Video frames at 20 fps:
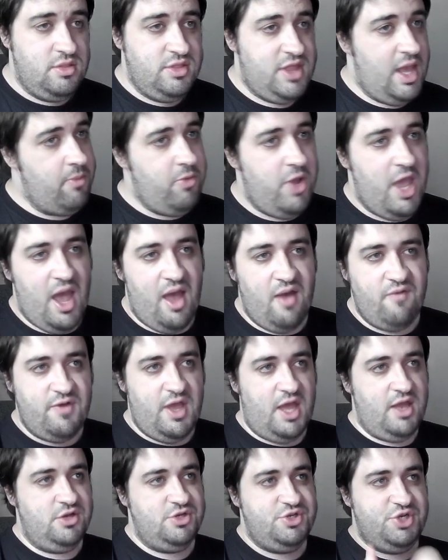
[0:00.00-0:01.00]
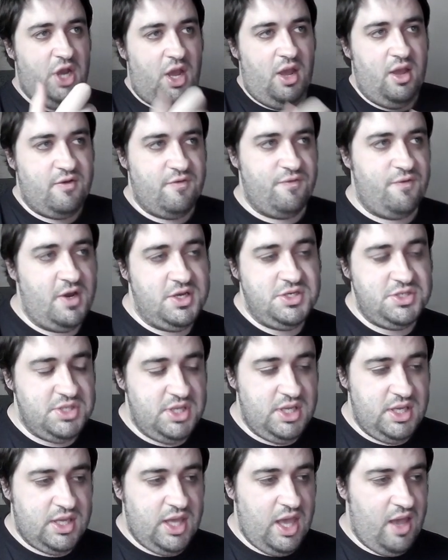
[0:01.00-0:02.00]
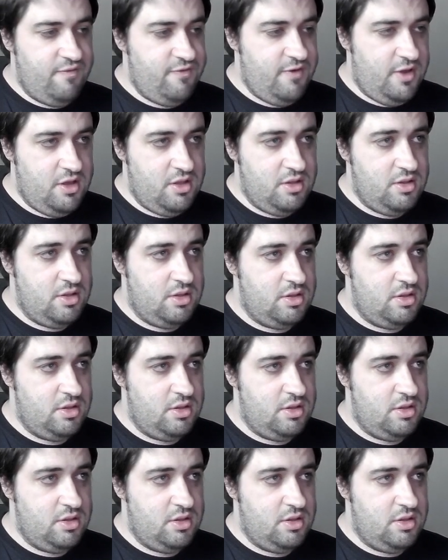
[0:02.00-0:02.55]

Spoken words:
Then we have Energetic Frenzy Kefla.